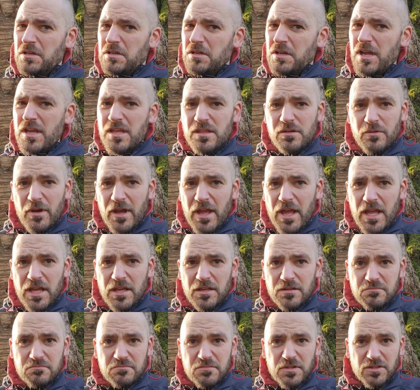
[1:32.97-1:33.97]
Either way,
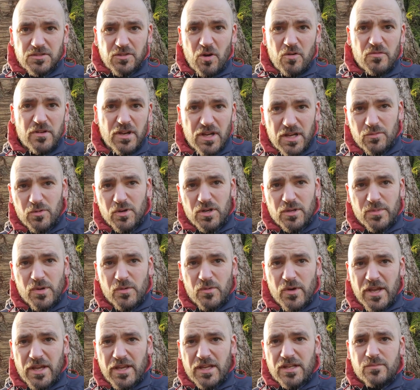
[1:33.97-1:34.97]
I don't really want to be
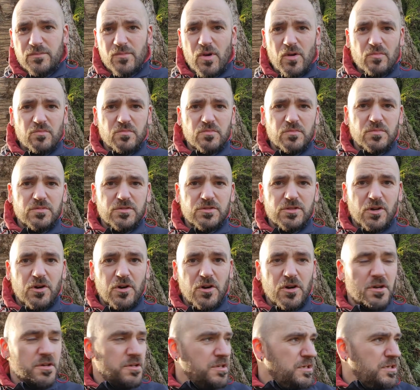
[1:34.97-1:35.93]
waking them up, so